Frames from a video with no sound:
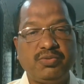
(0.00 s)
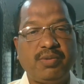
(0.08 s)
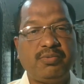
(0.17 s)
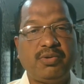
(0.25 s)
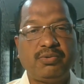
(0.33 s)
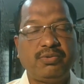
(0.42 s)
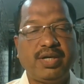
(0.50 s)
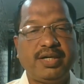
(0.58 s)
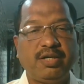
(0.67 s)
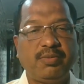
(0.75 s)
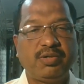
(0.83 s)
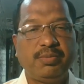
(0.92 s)
You have not to write
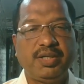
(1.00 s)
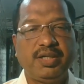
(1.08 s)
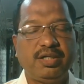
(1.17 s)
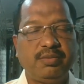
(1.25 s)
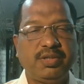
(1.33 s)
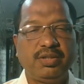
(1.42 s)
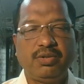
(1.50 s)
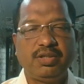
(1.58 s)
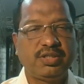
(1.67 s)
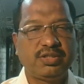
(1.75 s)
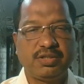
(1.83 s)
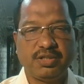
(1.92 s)
about merit, all
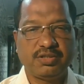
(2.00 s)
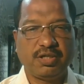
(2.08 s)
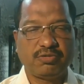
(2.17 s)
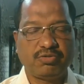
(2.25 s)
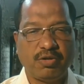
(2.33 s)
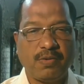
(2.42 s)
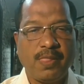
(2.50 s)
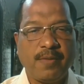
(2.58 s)
these things actually.